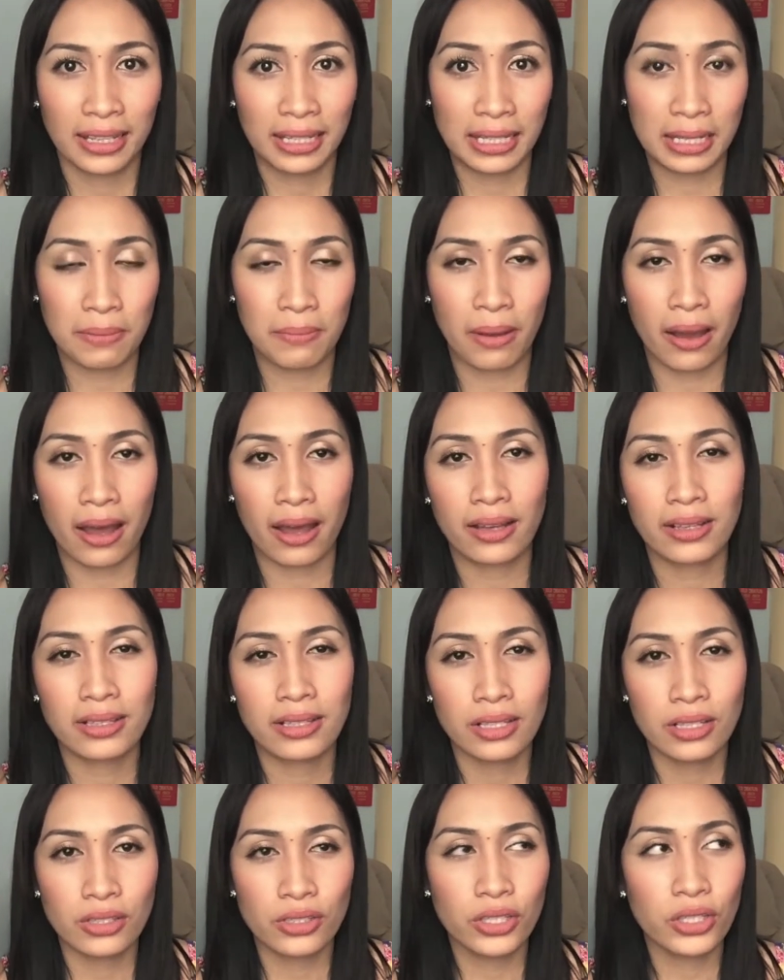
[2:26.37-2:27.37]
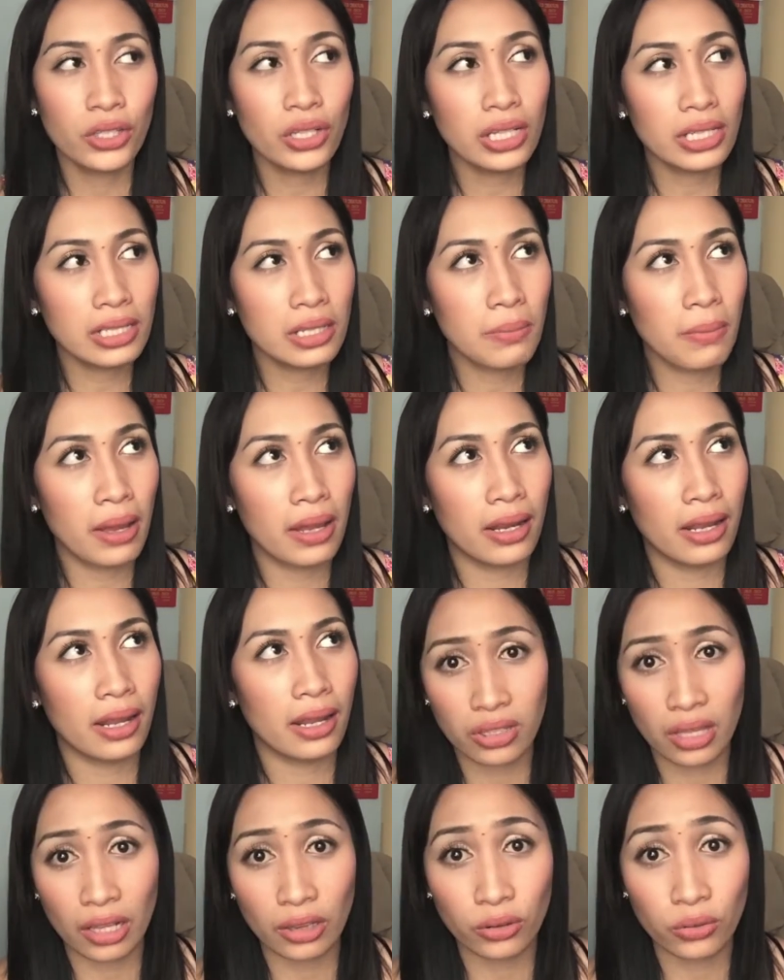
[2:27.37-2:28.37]
Diba? So yun lang naman eh,
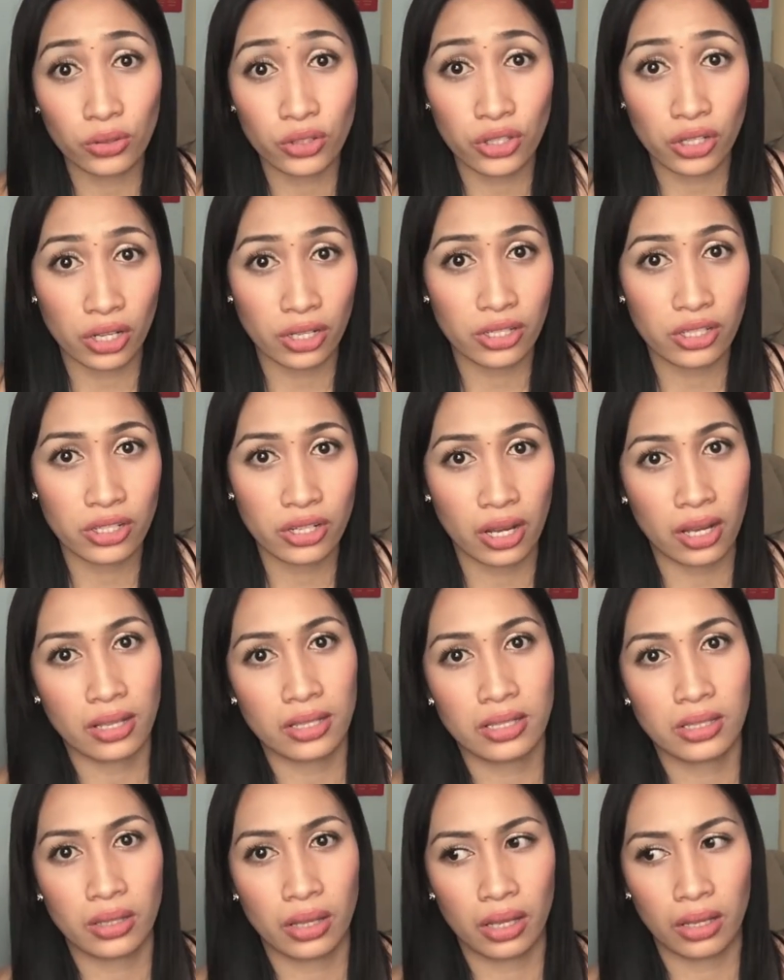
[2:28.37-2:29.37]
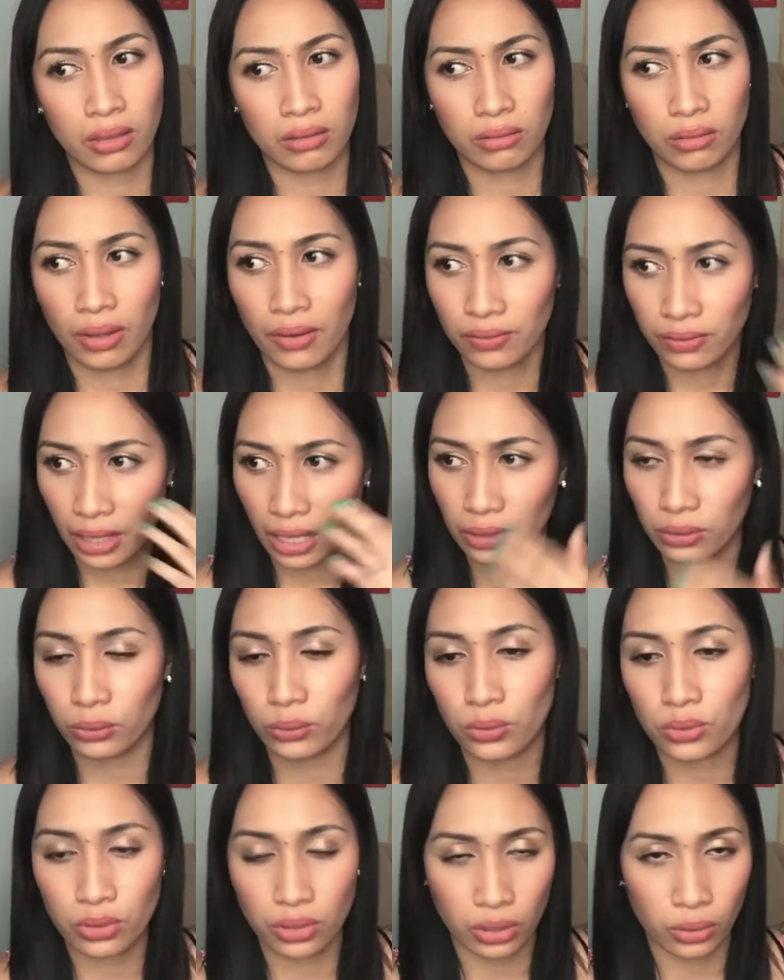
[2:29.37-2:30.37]
tend to judge us, like, we have
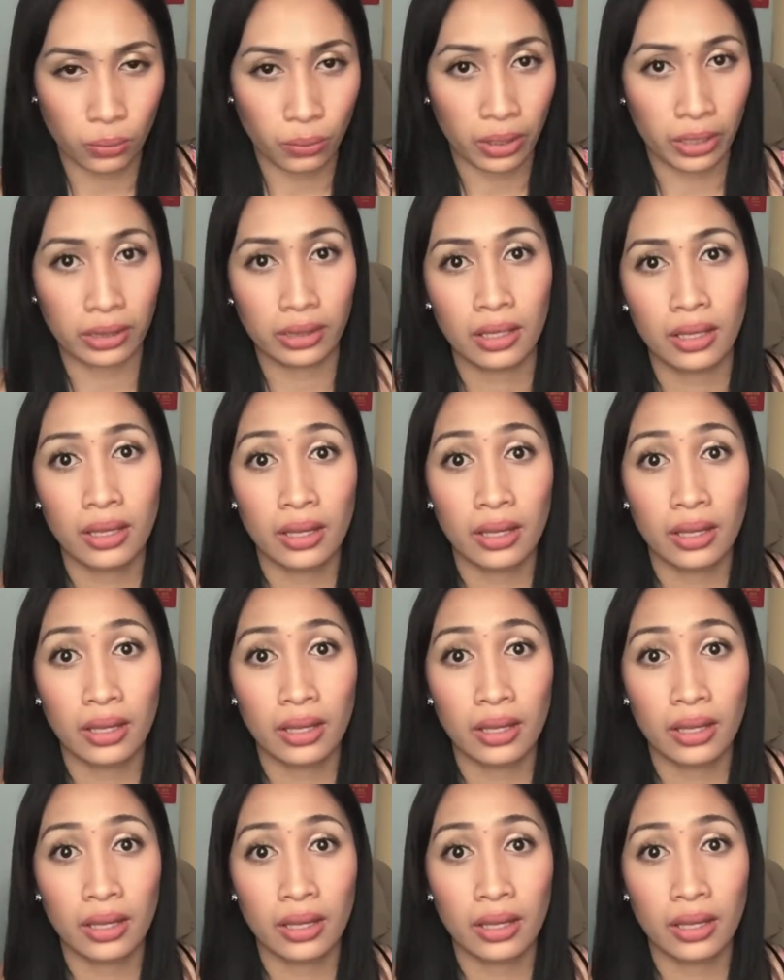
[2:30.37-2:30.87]
tattoos or what.